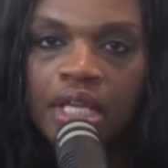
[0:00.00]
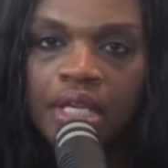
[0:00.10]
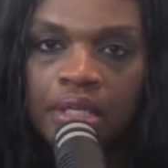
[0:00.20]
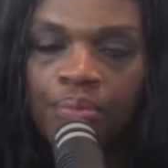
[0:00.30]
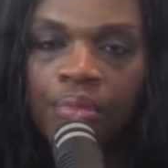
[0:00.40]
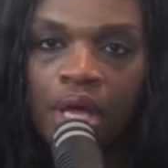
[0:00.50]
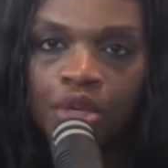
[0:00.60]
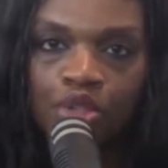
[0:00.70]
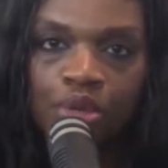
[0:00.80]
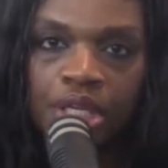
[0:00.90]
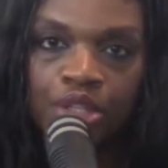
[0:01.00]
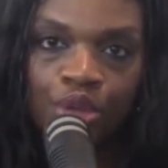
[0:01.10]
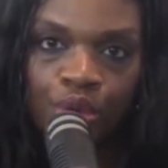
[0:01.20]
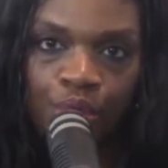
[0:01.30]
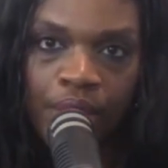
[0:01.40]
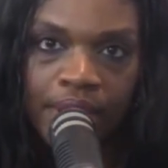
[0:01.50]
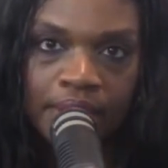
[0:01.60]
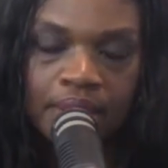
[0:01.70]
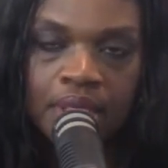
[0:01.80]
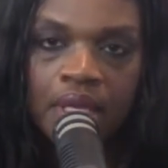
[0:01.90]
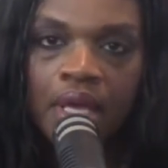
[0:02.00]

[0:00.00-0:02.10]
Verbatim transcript: in monitoring your credit.